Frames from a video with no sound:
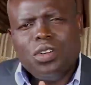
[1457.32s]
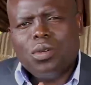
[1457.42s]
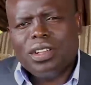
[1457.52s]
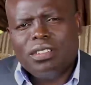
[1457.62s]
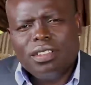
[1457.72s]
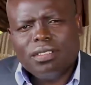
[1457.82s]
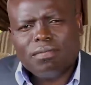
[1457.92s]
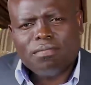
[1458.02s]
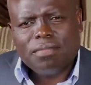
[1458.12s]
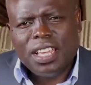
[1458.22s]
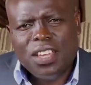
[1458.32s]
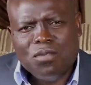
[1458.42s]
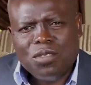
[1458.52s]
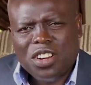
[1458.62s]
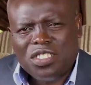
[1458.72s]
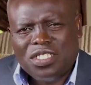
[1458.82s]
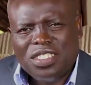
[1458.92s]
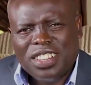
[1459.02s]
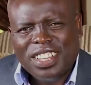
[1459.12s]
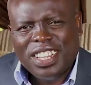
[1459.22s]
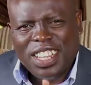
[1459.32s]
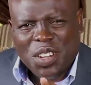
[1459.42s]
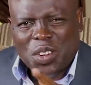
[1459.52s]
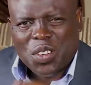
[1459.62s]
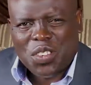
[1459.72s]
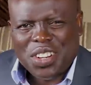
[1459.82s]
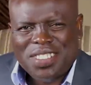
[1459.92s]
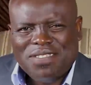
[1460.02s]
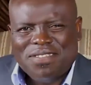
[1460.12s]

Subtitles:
you know what? Invest in your dream.